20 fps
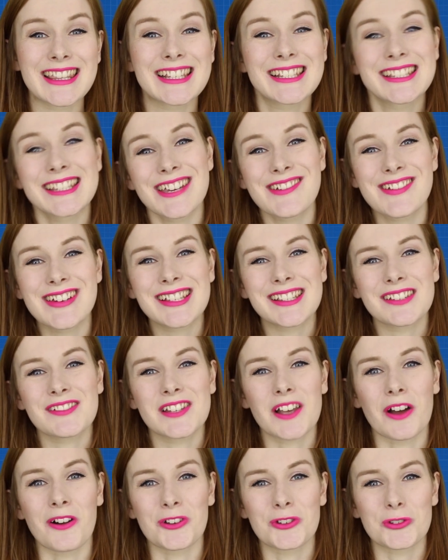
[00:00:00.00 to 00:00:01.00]
the series of
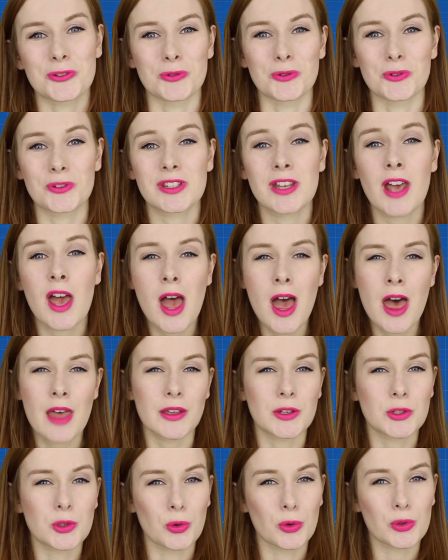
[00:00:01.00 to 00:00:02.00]
science shorts
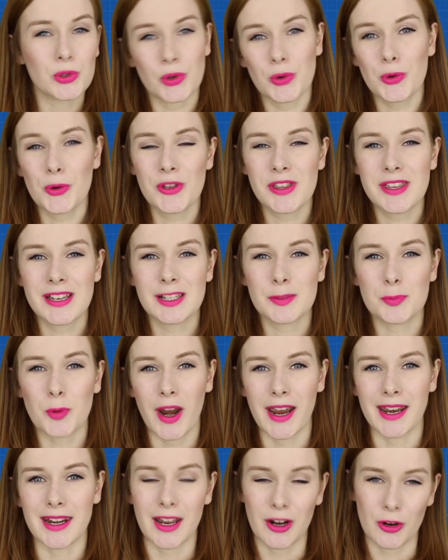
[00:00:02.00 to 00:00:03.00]
that talks all things
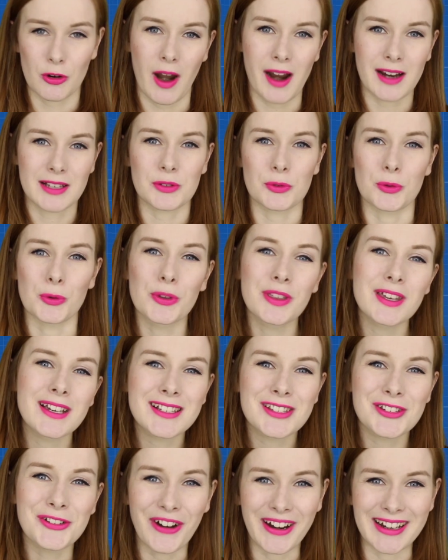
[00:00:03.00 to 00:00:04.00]
brain and cracks all
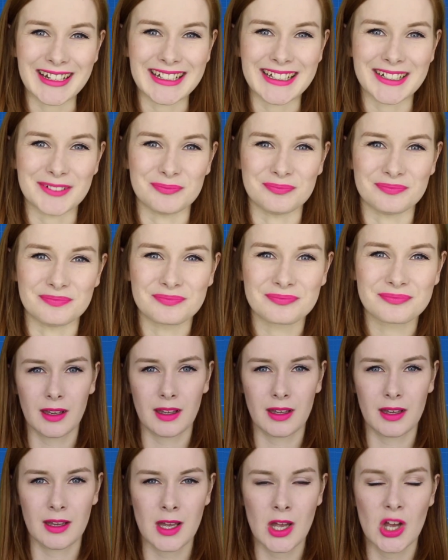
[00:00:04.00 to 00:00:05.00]
things cranium.
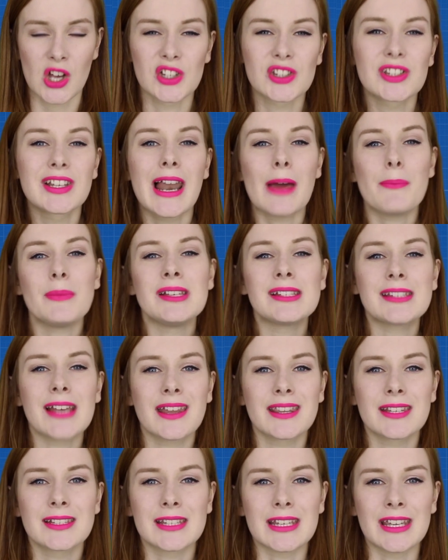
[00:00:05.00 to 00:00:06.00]
So let me set
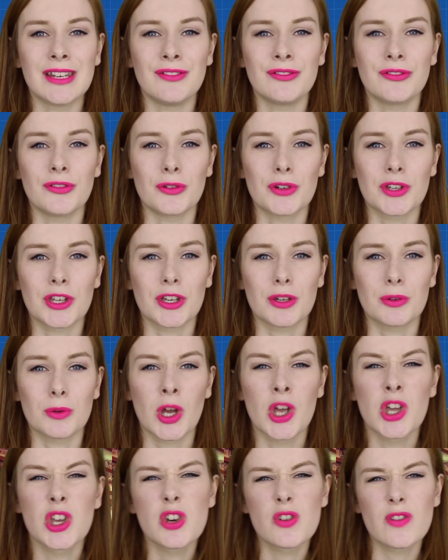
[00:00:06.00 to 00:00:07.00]
the scene for you.
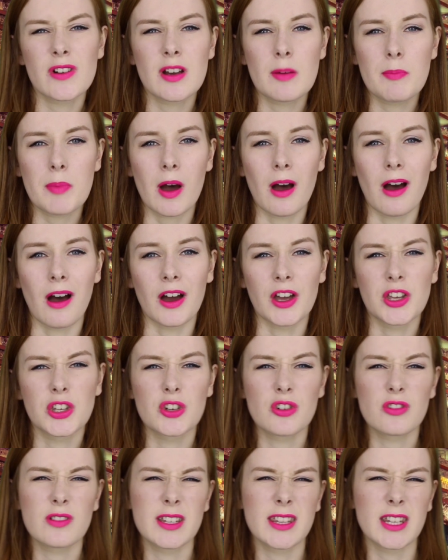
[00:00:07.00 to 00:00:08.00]
You're in a bar,
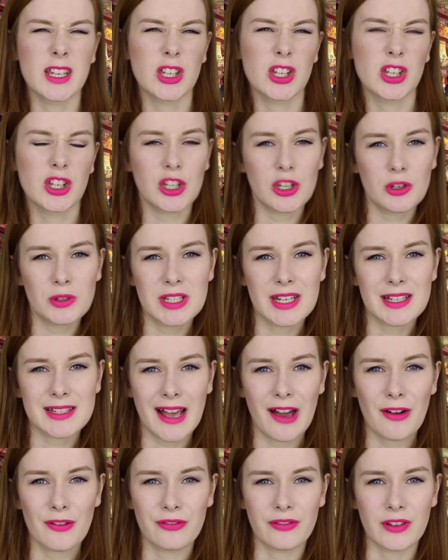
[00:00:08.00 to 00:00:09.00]
you're in the cutest
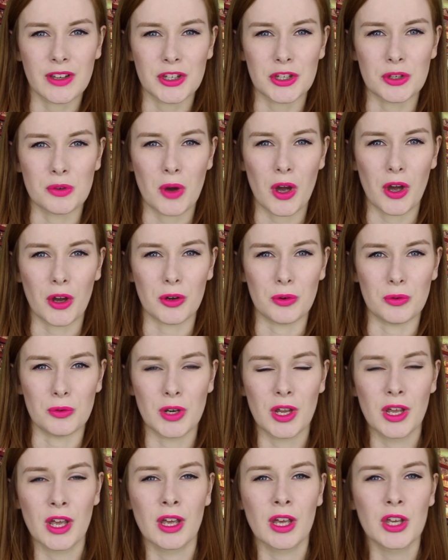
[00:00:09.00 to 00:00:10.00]
outfit you own,
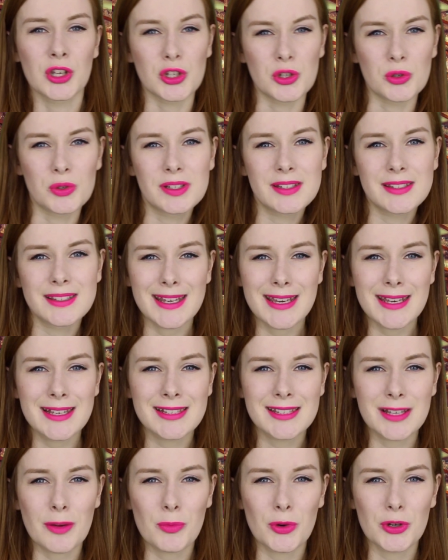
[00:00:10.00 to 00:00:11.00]
you see
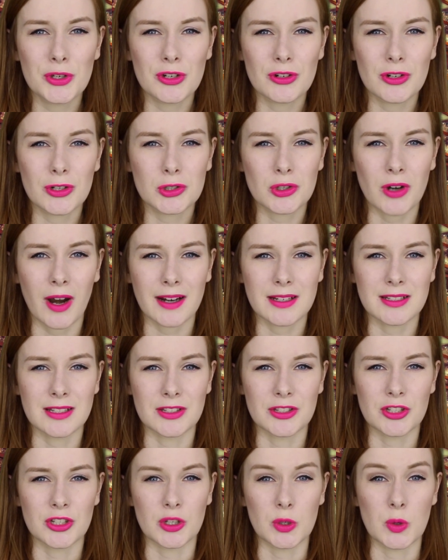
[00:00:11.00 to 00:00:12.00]
someone you're attracted
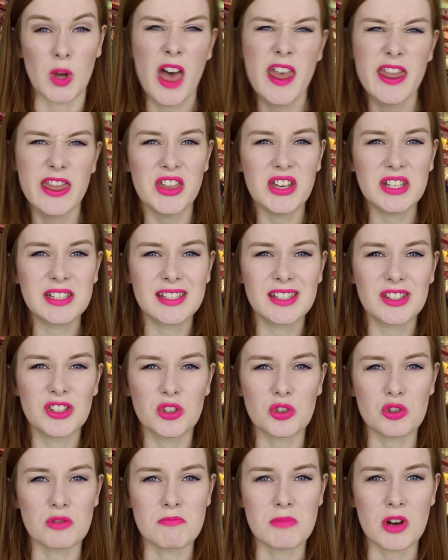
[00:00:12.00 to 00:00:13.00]
to, this is
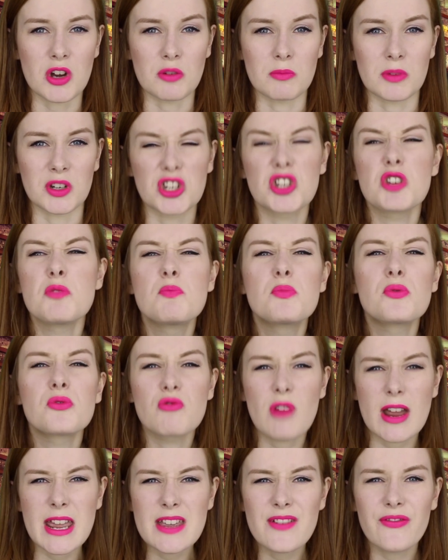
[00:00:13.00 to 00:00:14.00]
your moment, you
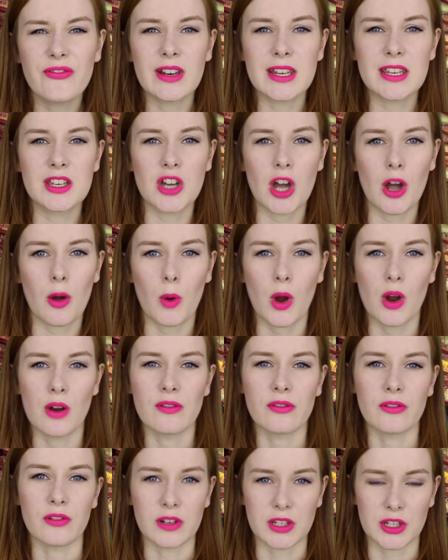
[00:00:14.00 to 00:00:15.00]
bravely go
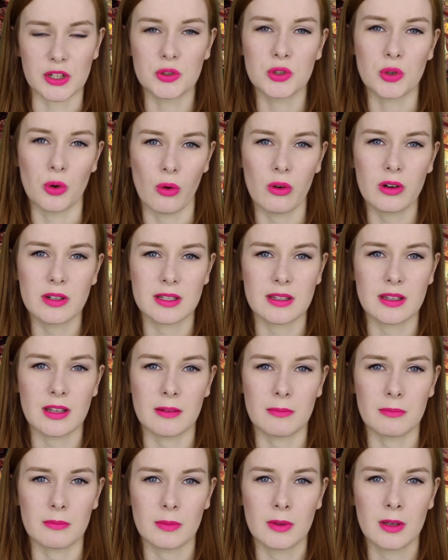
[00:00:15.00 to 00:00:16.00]
over and you talk to
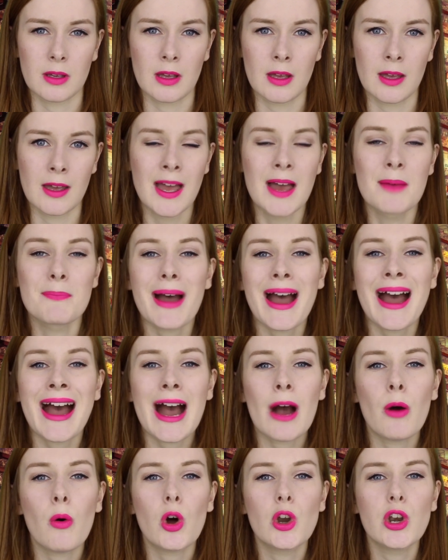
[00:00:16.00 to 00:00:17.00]
them. But
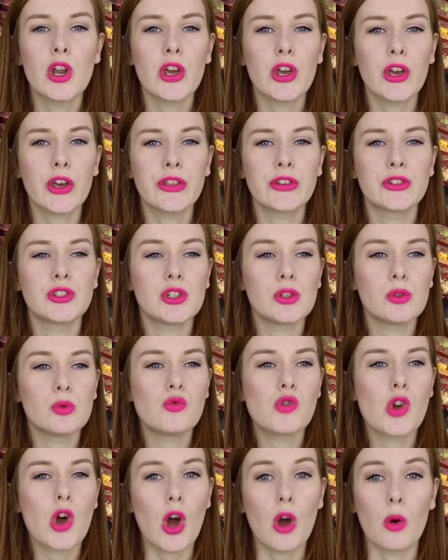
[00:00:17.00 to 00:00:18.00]
how on earth do you
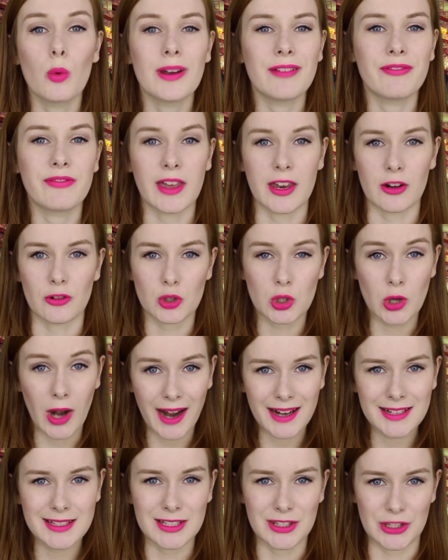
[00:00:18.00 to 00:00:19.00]
know if they're
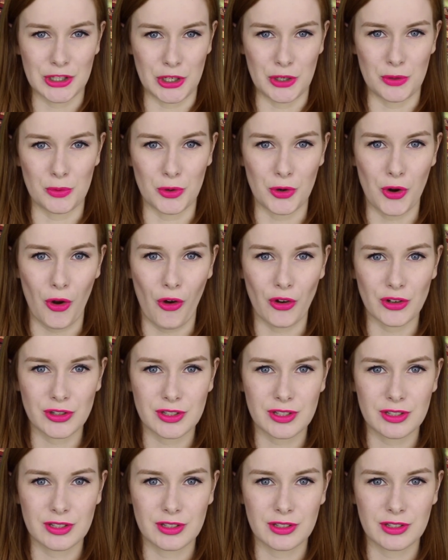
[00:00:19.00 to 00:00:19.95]
attracted to you or not?